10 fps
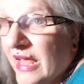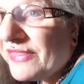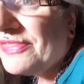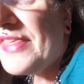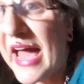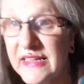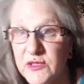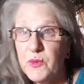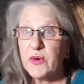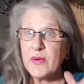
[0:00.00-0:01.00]
that's
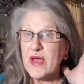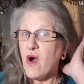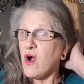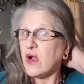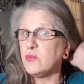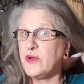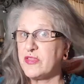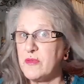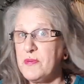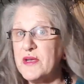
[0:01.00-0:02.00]
where we are
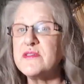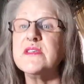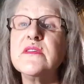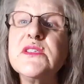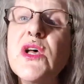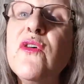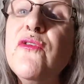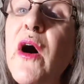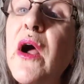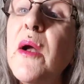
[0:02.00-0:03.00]
with the piercing so
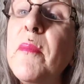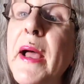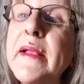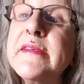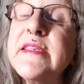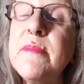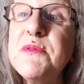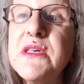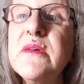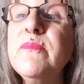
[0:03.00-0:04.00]
far. My
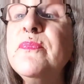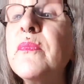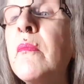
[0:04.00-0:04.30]
septum